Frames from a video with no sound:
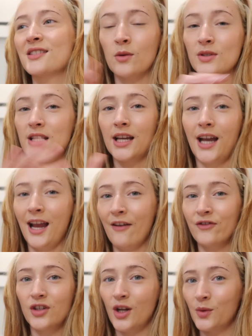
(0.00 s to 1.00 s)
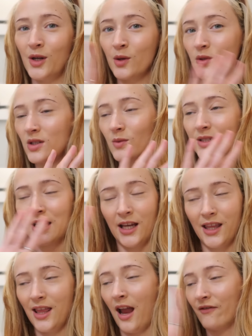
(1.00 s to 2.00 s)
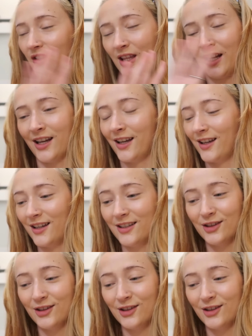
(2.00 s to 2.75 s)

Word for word: he was like i have no notes he was like everything